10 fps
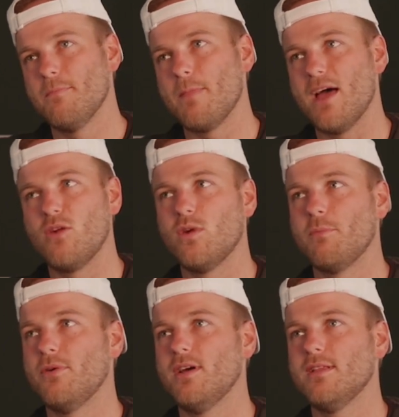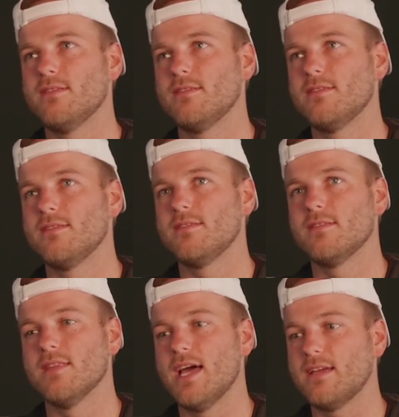to put
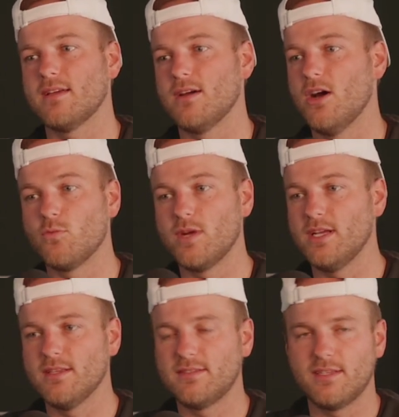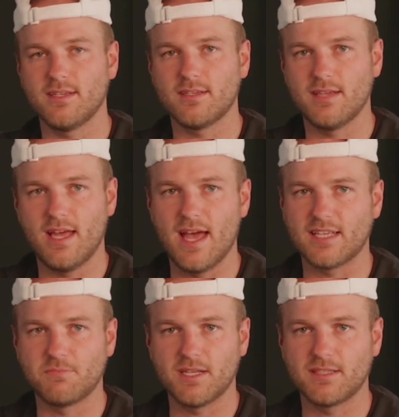like unrealistic
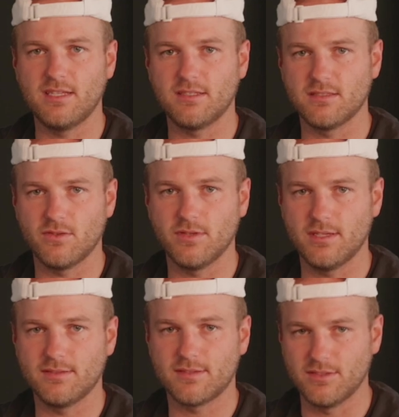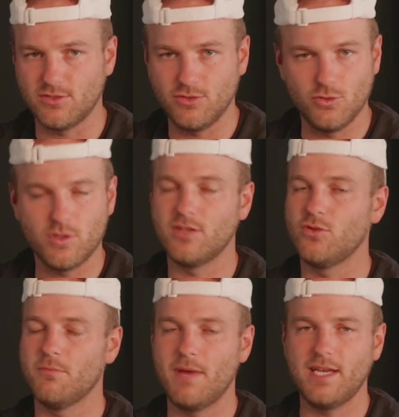expectations on this, because you can
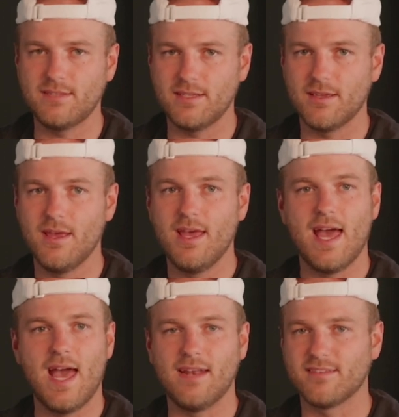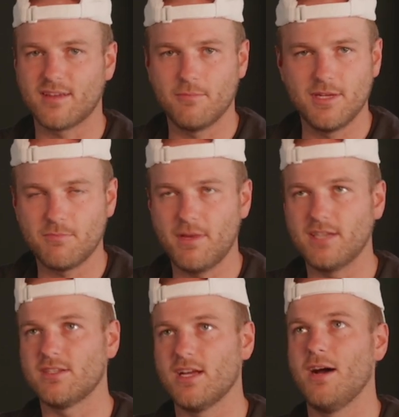do amazing and it's a
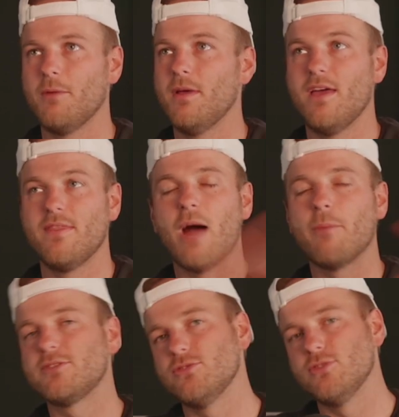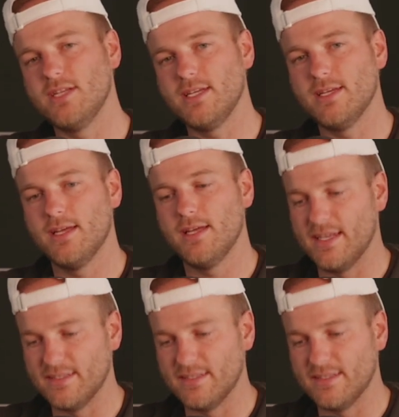commission-based job. The opportunity is